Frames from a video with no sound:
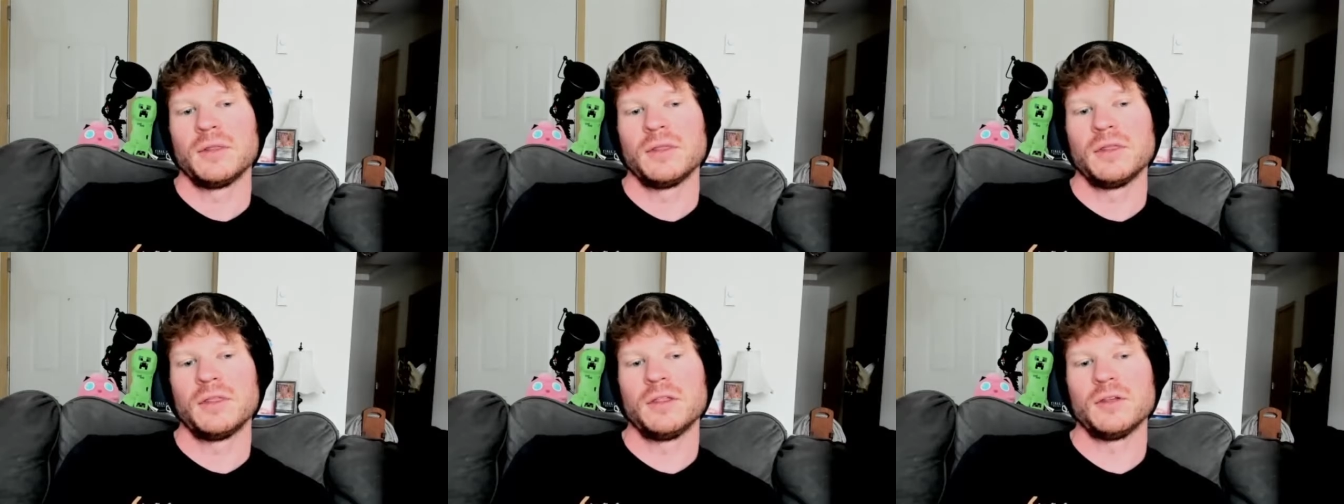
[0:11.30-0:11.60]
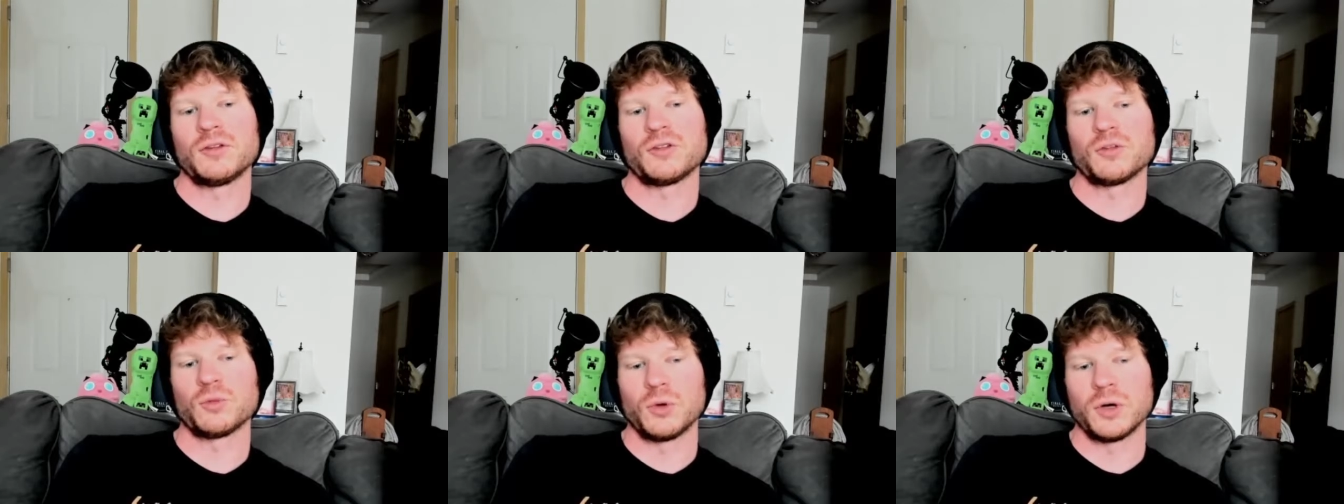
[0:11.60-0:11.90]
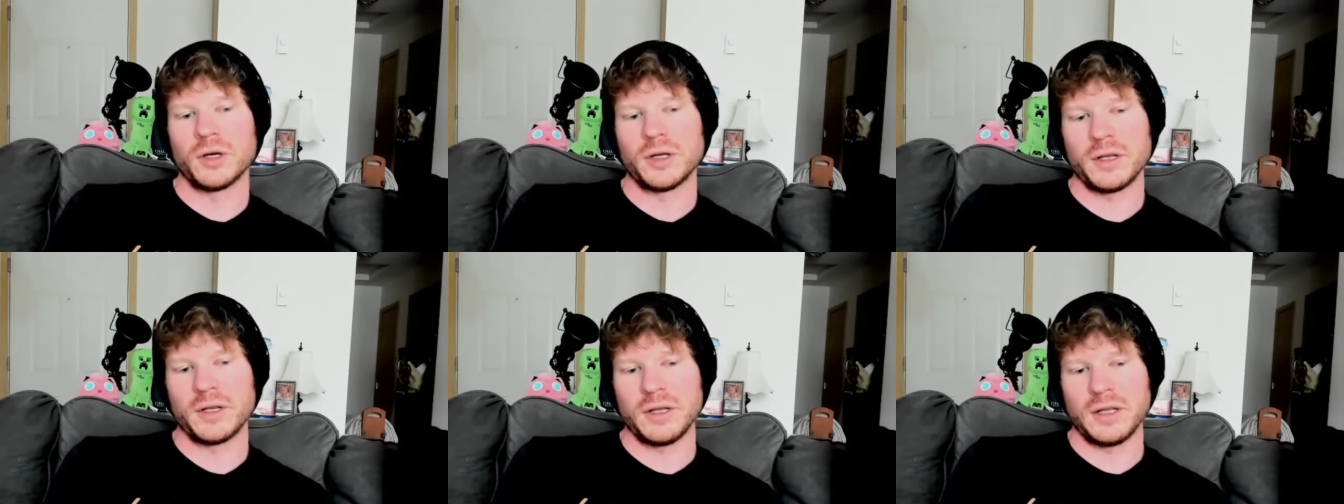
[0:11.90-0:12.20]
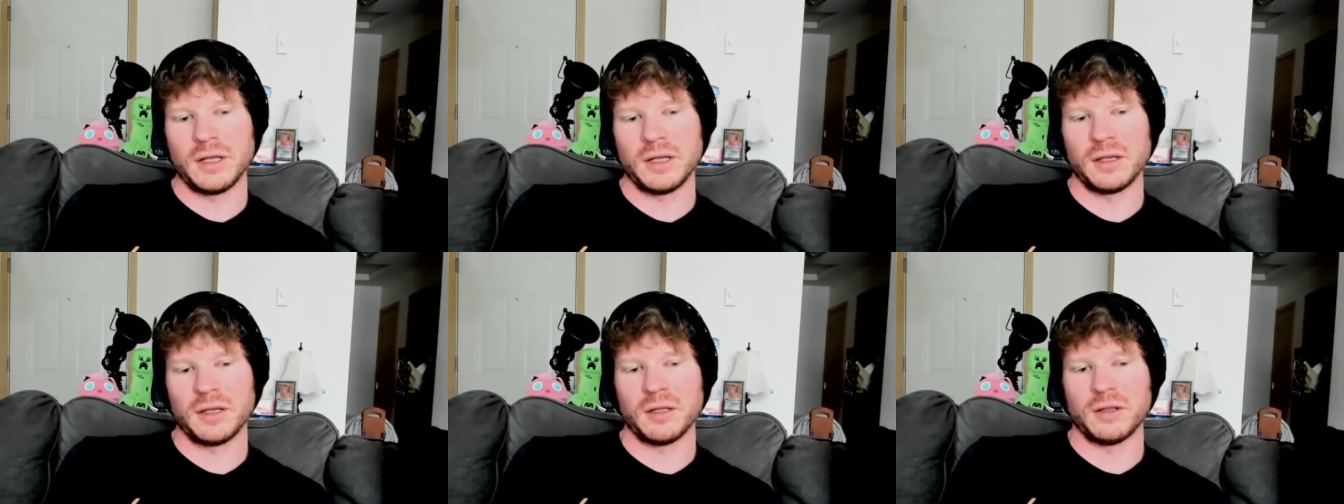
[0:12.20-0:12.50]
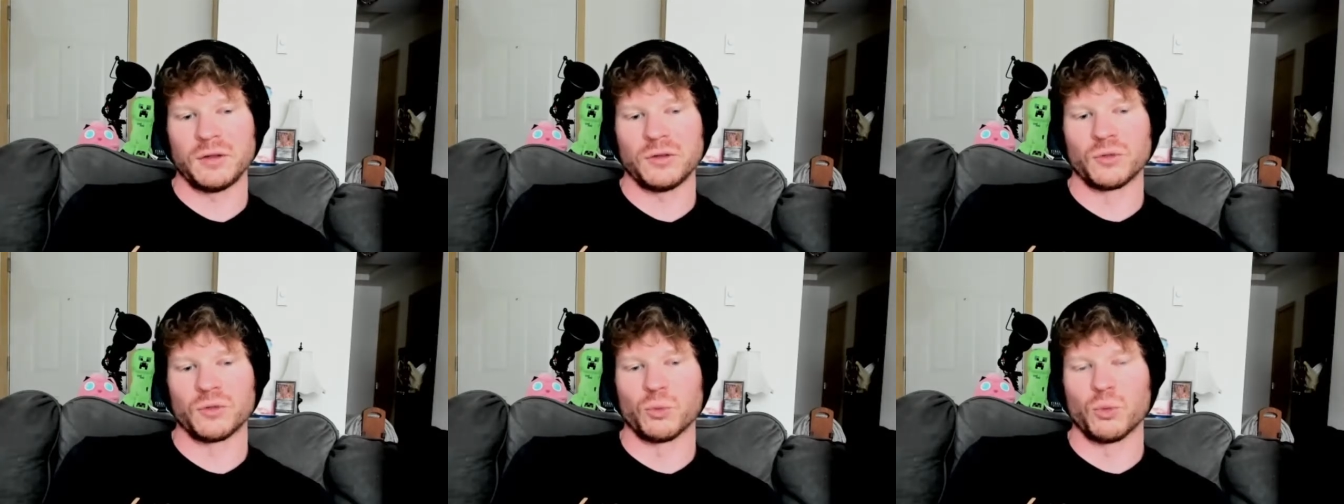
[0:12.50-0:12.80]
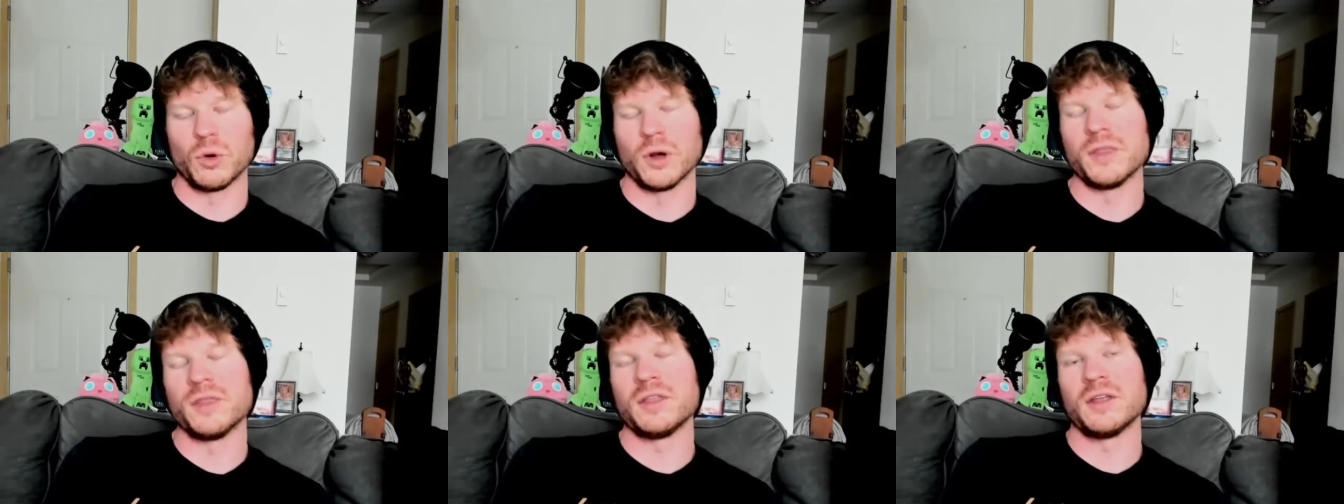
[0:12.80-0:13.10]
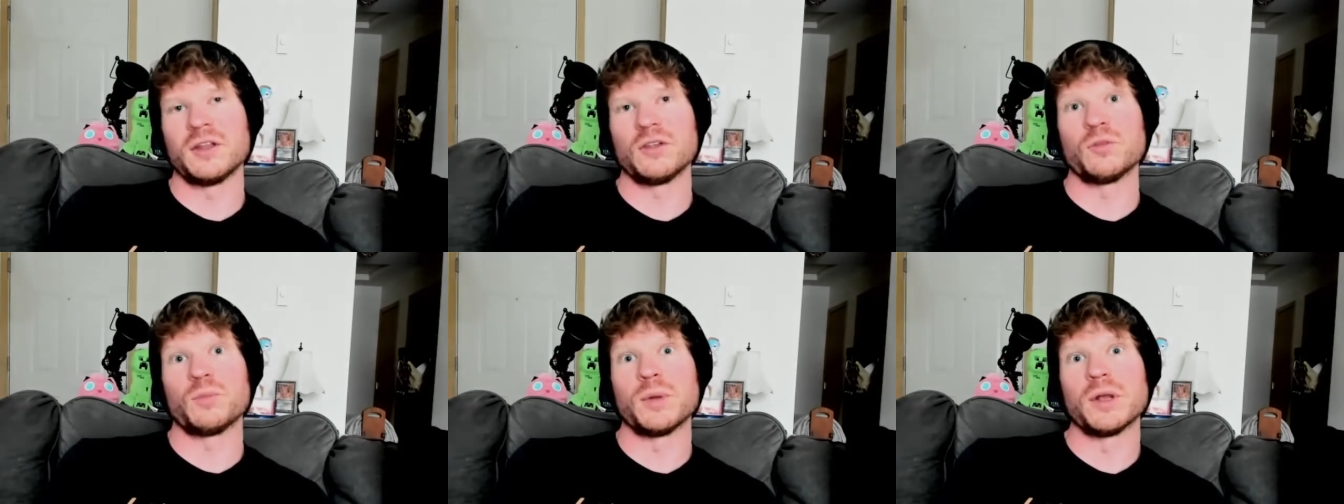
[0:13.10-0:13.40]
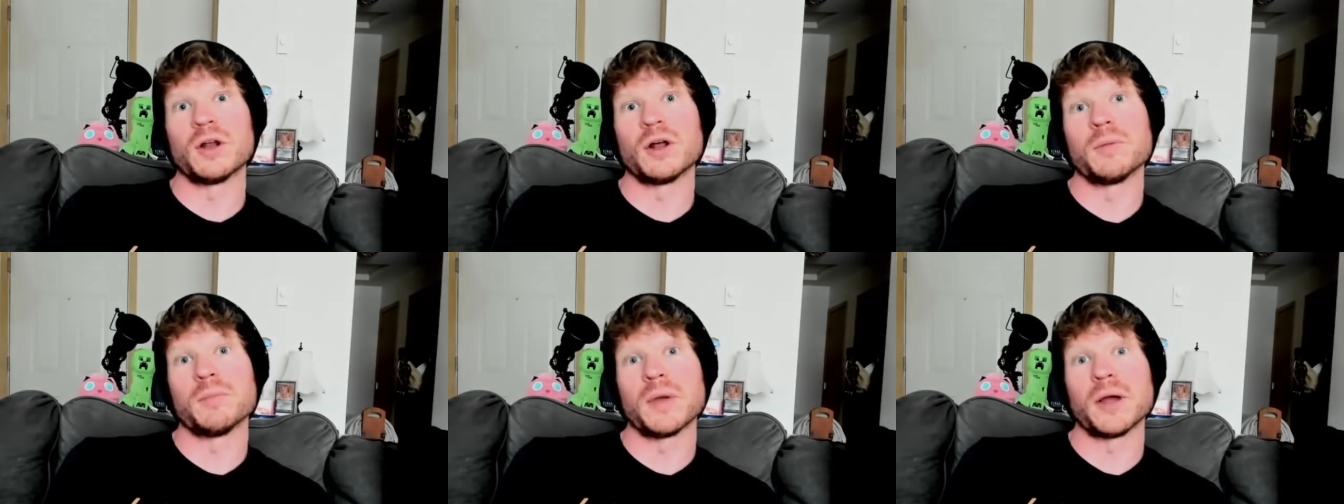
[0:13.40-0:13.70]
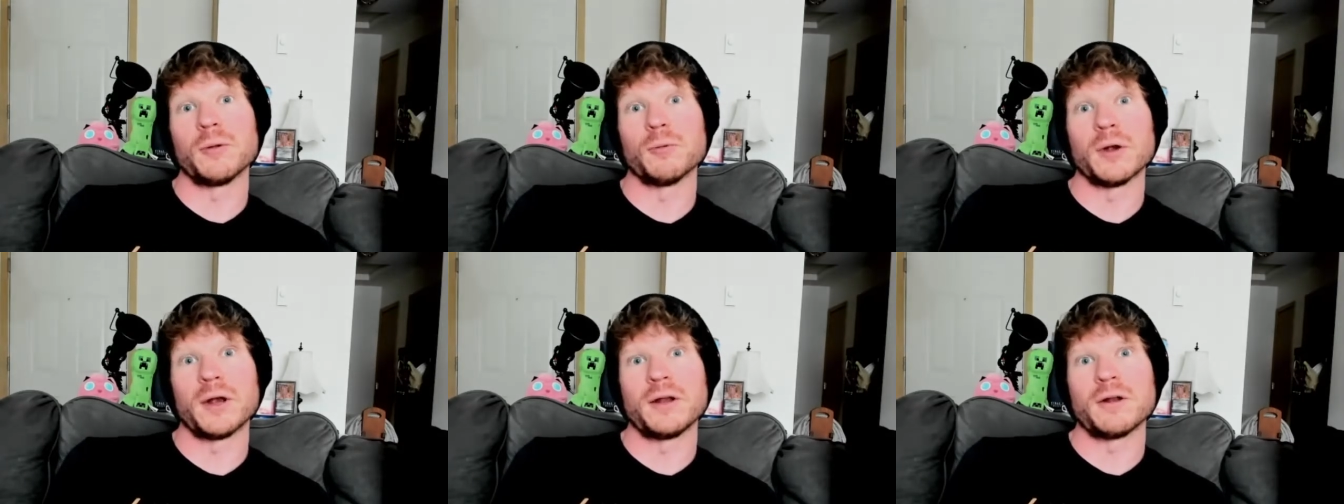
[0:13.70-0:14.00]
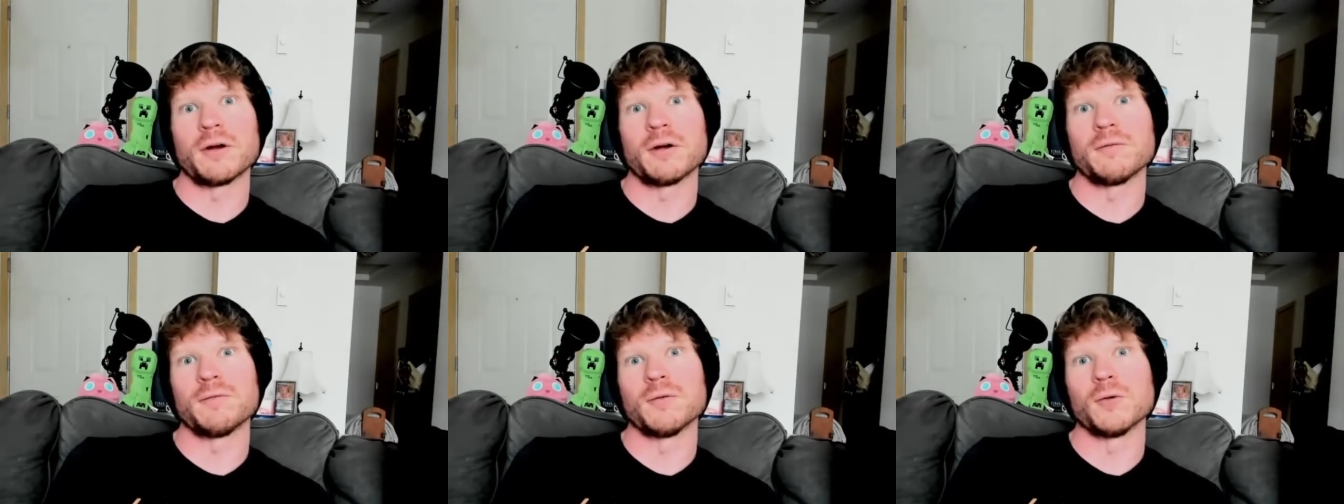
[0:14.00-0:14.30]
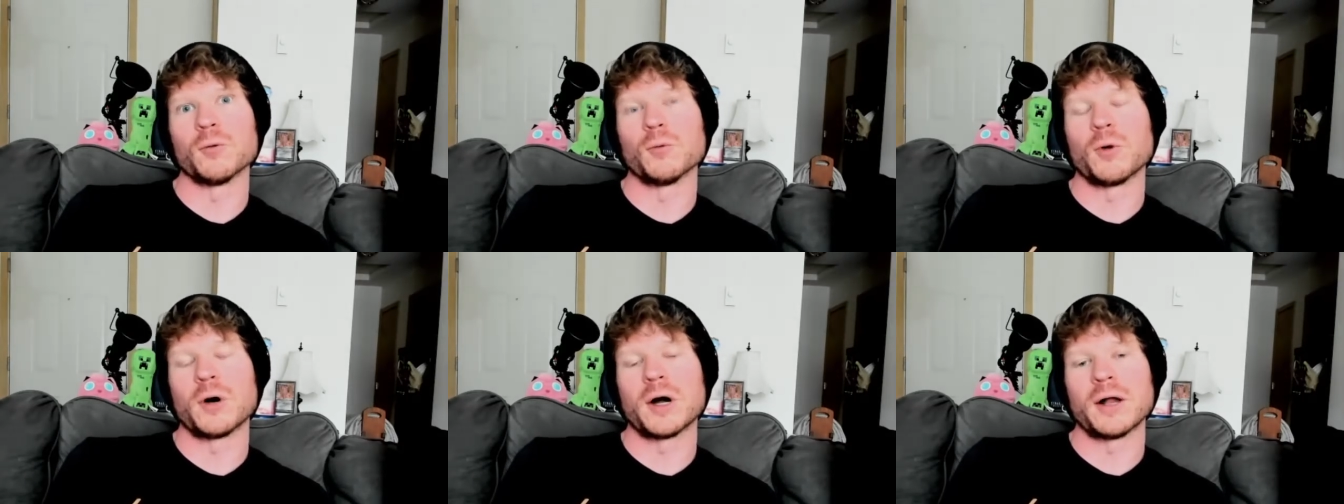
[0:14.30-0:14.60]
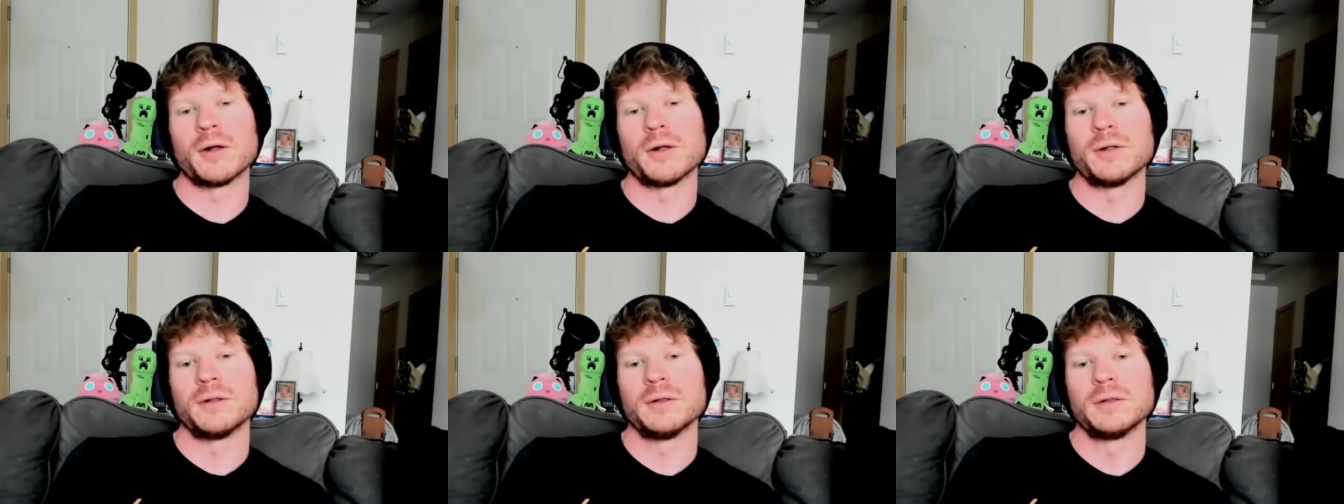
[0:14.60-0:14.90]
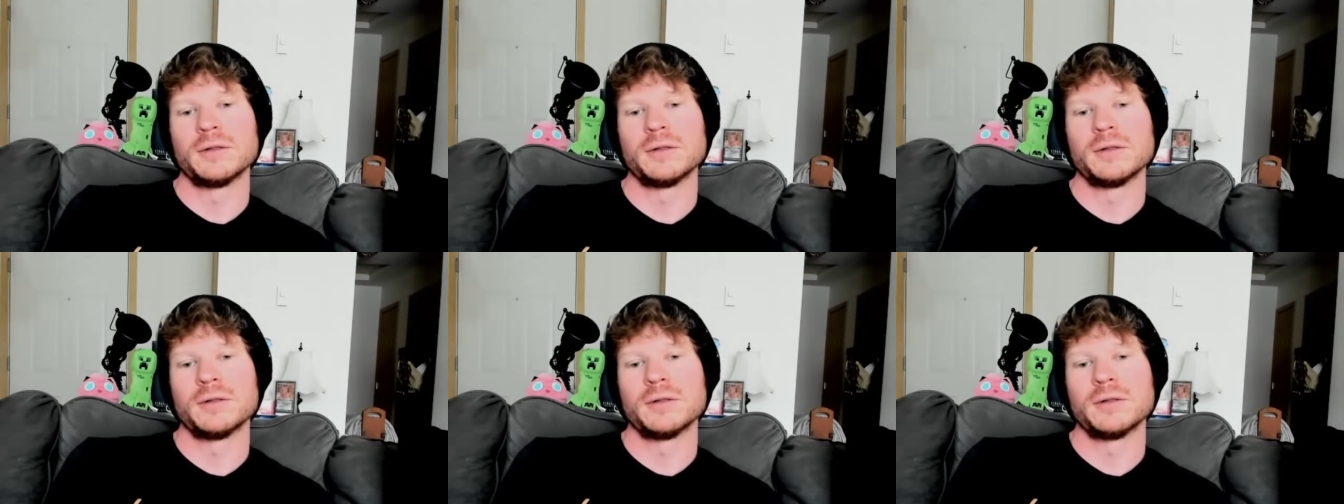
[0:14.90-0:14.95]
This one is one that has been on my radar for a while,